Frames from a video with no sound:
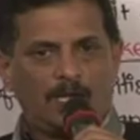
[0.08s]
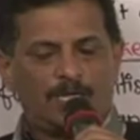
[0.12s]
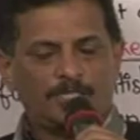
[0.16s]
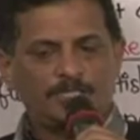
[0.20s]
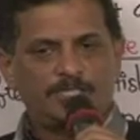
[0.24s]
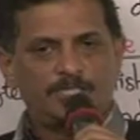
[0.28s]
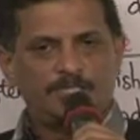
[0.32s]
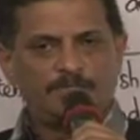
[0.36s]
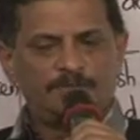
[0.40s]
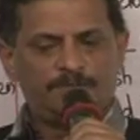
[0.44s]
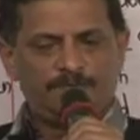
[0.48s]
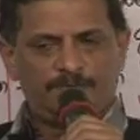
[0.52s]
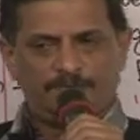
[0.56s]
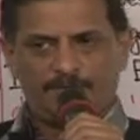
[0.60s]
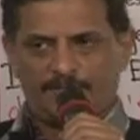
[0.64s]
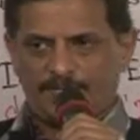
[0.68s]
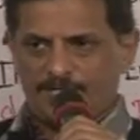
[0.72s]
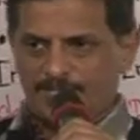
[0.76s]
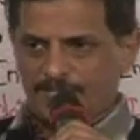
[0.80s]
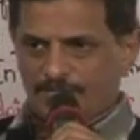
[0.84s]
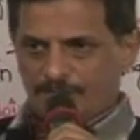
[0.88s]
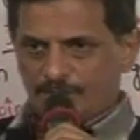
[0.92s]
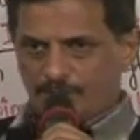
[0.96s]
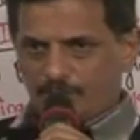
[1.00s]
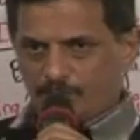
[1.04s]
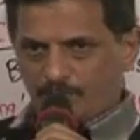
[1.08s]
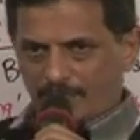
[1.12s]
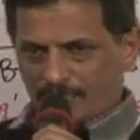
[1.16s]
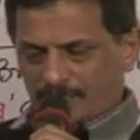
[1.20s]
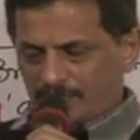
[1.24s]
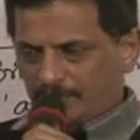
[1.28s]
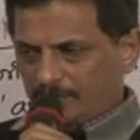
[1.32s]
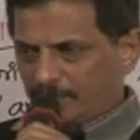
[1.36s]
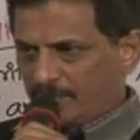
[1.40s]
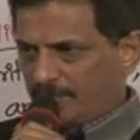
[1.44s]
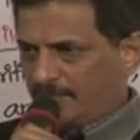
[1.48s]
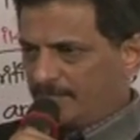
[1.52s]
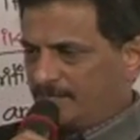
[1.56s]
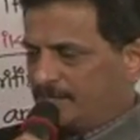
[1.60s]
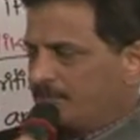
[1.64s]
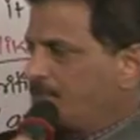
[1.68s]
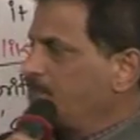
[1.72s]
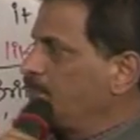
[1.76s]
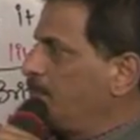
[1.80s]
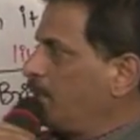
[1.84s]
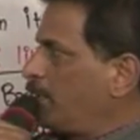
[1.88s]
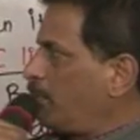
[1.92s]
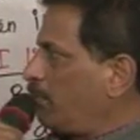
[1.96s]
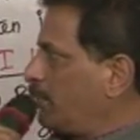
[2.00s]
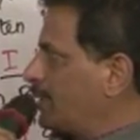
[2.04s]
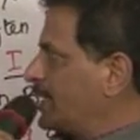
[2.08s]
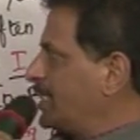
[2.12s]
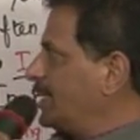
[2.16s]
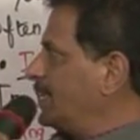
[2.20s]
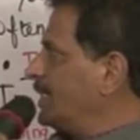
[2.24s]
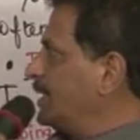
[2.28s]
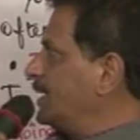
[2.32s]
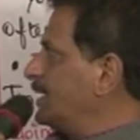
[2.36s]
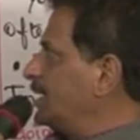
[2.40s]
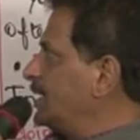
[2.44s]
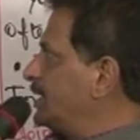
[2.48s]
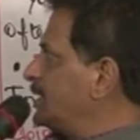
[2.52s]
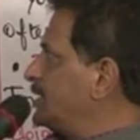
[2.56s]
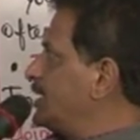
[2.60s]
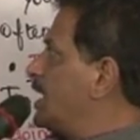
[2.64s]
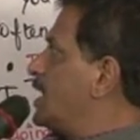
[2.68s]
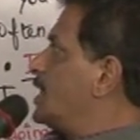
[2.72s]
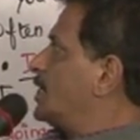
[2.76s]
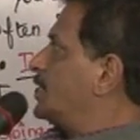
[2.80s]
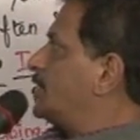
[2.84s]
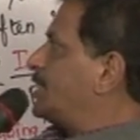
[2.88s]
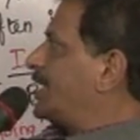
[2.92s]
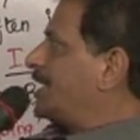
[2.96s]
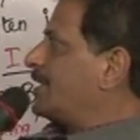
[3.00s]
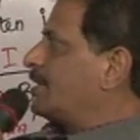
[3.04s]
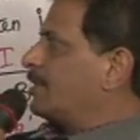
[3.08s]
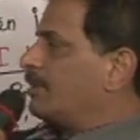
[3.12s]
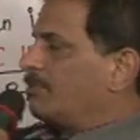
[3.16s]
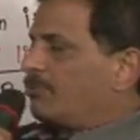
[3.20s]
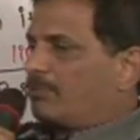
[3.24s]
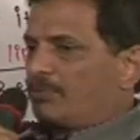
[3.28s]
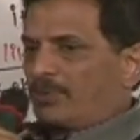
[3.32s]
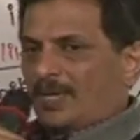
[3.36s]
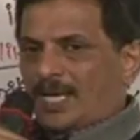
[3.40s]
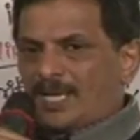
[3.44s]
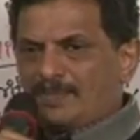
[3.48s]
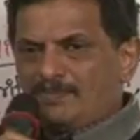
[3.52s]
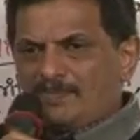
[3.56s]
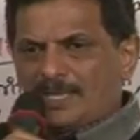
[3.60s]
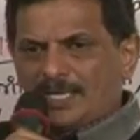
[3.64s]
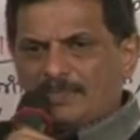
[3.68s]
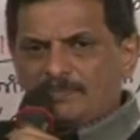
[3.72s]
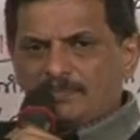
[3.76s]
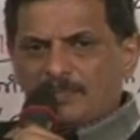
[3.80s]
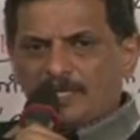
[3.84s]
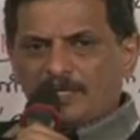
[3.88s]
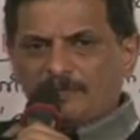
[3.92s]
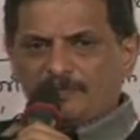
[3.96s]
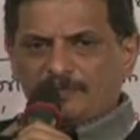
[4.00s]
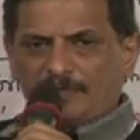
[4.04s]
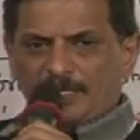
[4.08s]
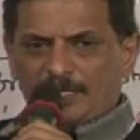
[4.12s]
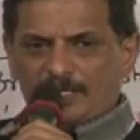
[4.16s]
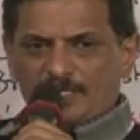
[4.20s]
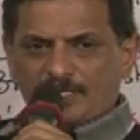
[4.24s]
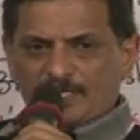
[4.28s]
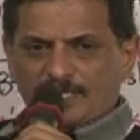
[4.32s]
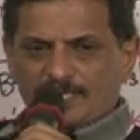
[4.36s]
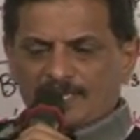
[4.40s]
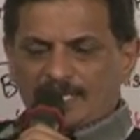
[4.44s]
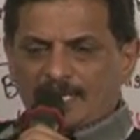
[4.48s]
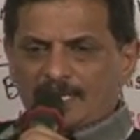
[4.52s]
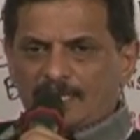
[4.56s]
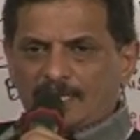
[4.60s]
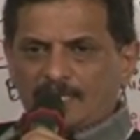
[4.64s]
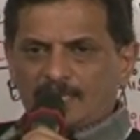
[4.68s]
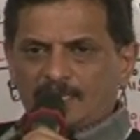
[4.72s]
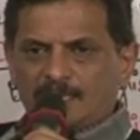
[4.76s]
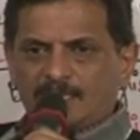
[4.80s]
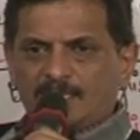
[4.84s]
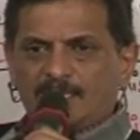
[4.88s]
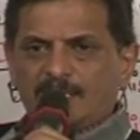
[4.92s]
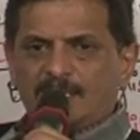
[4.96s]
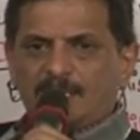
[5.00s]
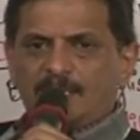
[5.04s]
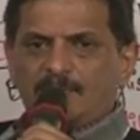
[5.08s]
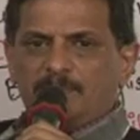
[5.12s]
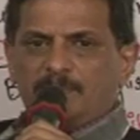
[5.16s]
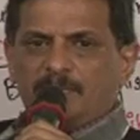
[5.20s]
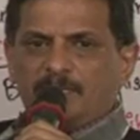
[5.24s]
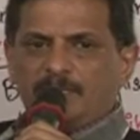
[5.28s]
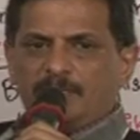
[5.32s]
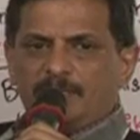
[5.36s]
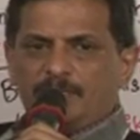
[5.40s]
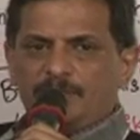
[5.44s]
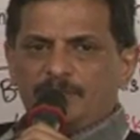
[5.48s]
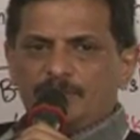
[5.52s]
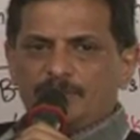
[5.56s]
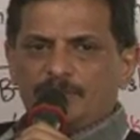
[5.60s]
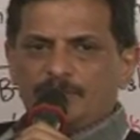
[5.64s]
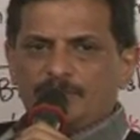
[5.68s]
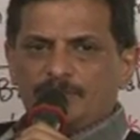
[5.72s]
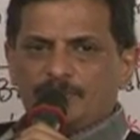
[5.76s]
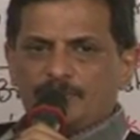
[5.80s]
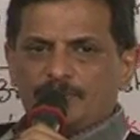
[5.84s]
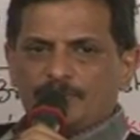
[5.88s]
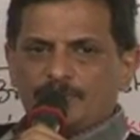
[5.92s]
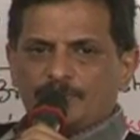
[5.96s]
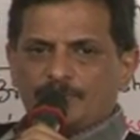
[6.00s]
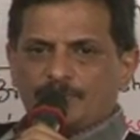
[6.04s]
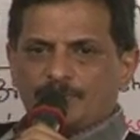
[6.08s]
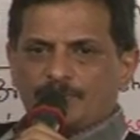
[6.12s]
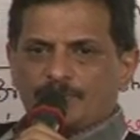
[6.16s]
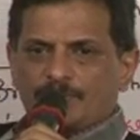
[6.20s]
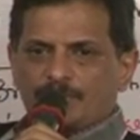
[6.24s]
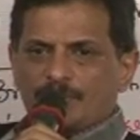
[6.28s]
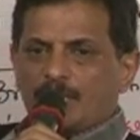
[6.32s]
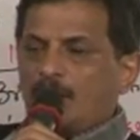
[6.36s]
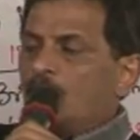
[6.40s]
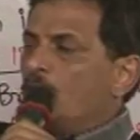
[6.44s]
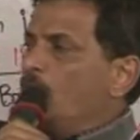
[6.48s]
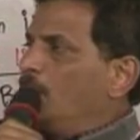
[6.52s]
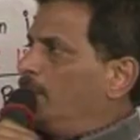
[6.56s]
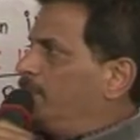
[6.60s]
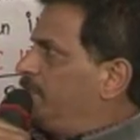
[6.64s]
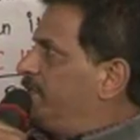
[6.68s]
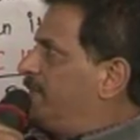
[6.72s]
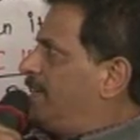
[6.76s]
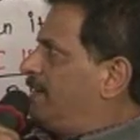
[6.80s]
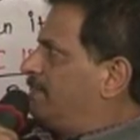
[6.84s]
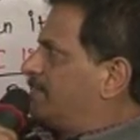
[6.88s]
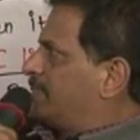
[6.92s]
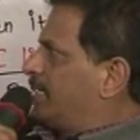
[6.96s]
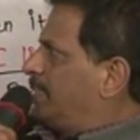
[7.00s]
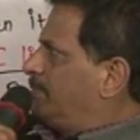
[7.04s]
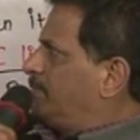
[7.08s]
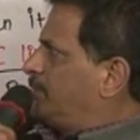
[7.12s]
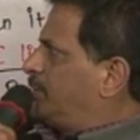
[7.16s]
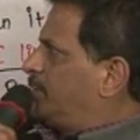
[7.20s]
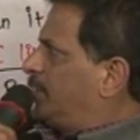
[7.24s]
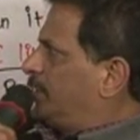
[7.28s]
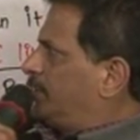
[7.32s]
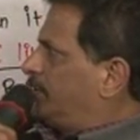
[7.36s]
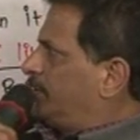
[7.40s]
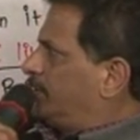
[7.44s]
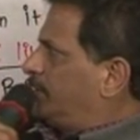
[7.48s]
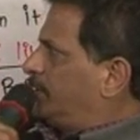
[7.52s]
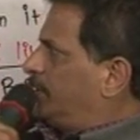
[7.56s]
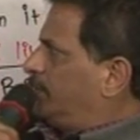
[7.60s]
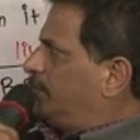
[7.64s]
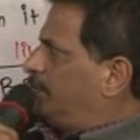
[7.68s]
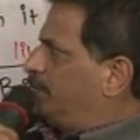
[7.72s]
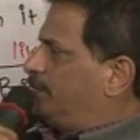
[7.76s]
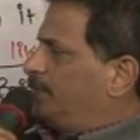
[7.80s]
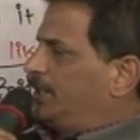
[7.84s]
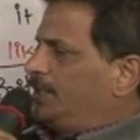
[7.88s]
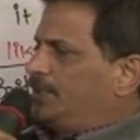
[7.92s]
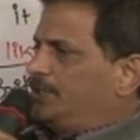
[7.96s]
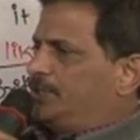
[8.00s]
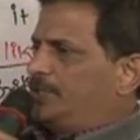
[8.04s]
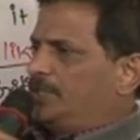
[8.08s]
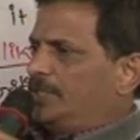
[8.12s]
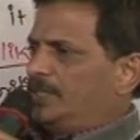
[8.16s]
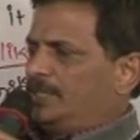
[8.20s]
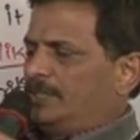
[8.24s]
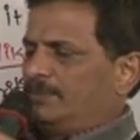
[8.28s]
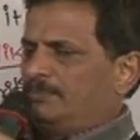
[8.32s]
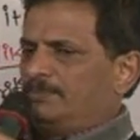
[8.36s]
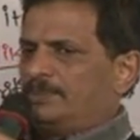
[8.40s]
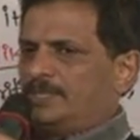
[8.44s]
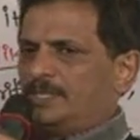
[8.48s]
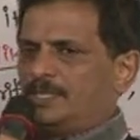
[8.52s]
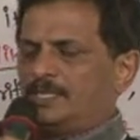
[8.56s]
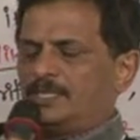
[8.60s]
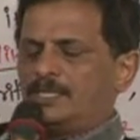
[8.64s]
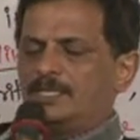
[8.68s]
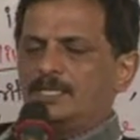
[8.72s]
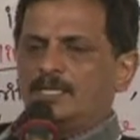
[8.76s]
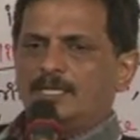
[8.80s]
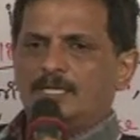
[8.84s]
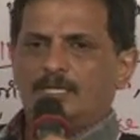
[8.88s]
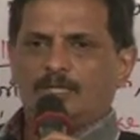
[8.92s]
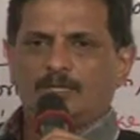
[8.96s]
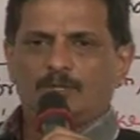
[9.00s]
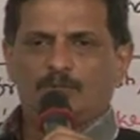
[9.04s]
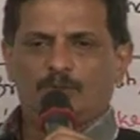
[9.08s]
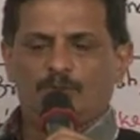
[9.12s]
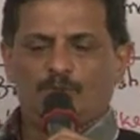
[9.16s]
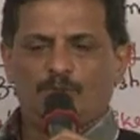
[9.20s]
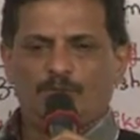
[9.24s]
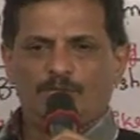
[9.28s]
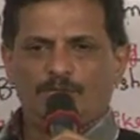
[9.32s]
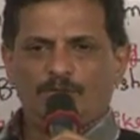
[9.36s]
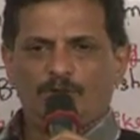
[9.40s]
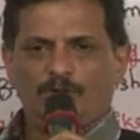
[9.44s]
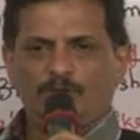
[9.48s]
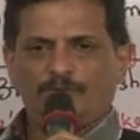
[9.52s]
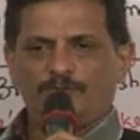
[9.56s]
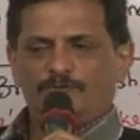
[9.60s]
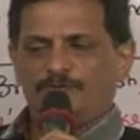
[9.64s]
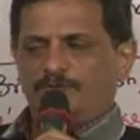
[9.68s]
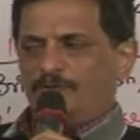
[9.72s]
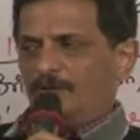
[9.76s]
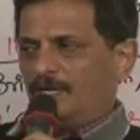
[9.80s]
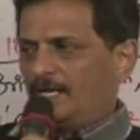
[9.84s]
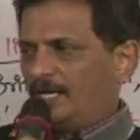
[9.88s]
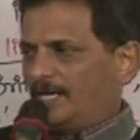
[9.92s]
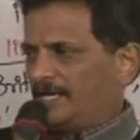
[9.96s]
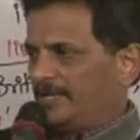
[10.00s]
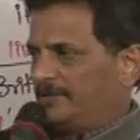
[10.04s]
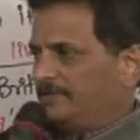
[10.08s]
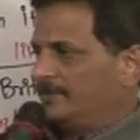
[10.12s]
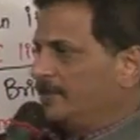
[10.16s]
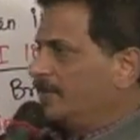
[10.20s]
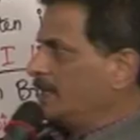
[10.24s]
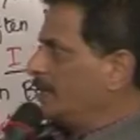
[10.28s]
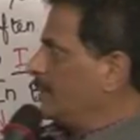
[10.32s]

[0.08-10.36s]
Dear friends, welcome to American English. Teacher Raymond Murphy's English Grammar in Use. We have come here to the video number 105,